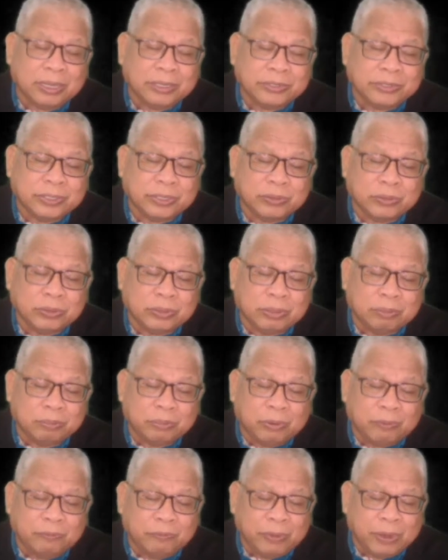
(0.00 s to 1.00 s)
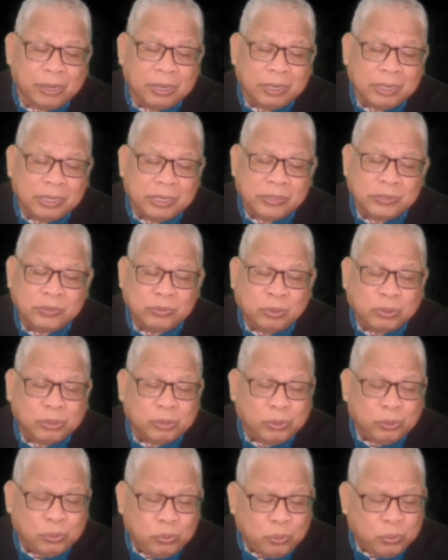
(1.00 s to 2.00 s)
Allah said to the Prophet,
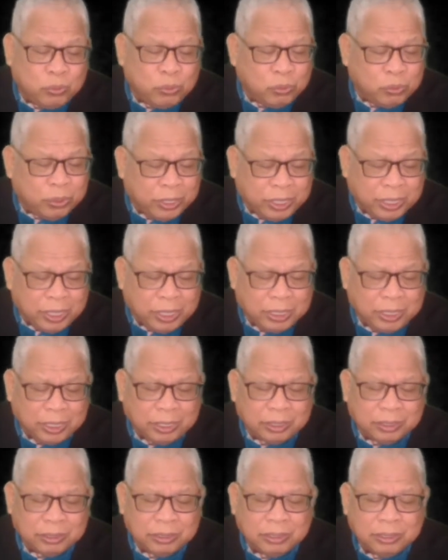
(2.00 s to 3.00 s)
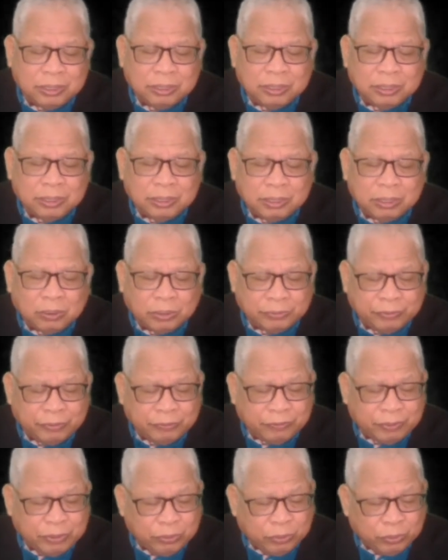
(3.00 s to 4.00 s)
it's not you who kill,
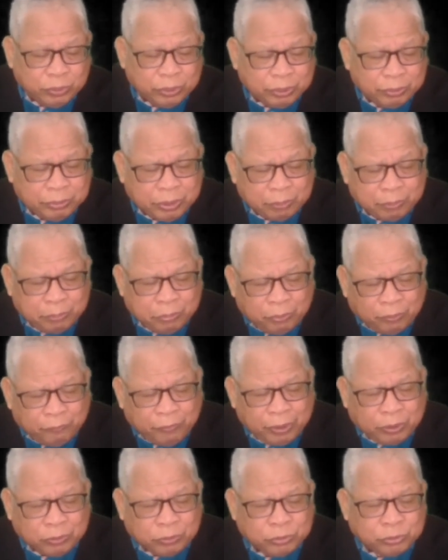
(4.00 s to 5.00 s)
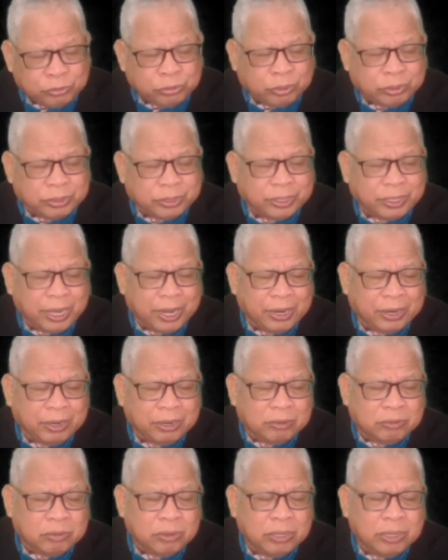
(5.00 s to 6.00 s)
or even though the Prophet who shot
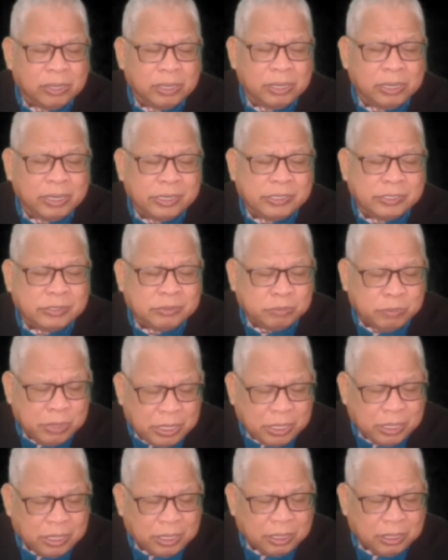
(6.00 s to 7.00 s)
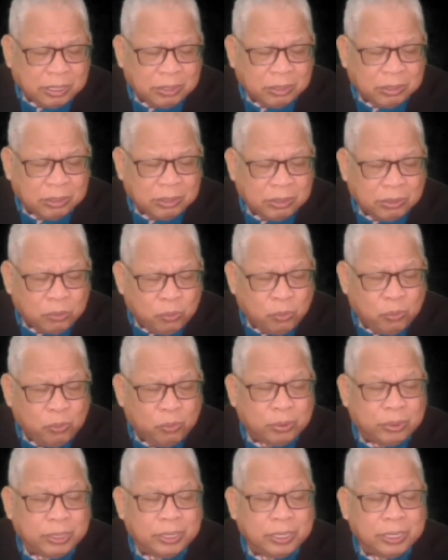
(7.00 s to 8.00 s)
the arrow, it's me.
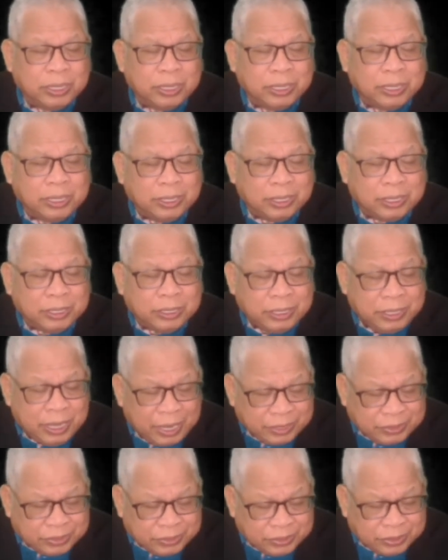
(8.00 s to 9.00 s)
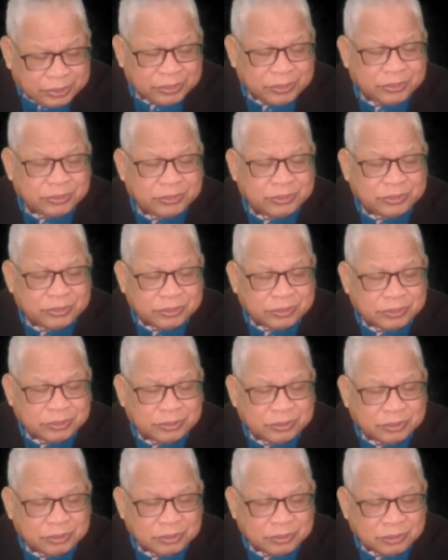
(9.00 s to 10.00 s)
Who? The
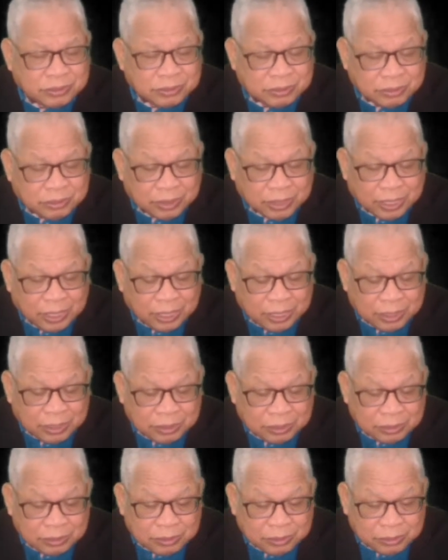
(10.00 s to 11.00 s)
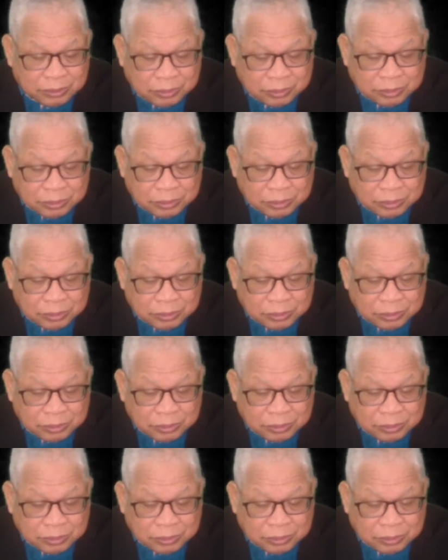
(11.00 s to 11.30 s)
essence. Okay.